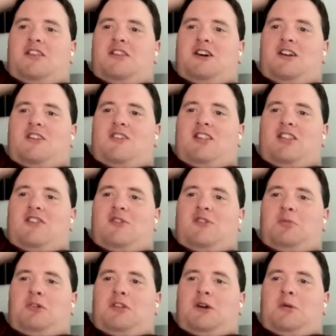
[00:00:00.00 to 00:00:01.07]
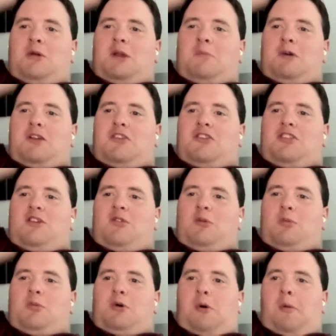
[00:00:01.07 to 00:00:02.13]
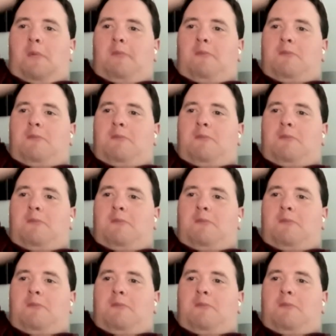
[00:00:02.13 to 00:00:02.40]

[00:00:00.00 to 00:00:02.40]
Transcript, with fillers: to talk about Liverpool. Nobody mentioned Liverpool.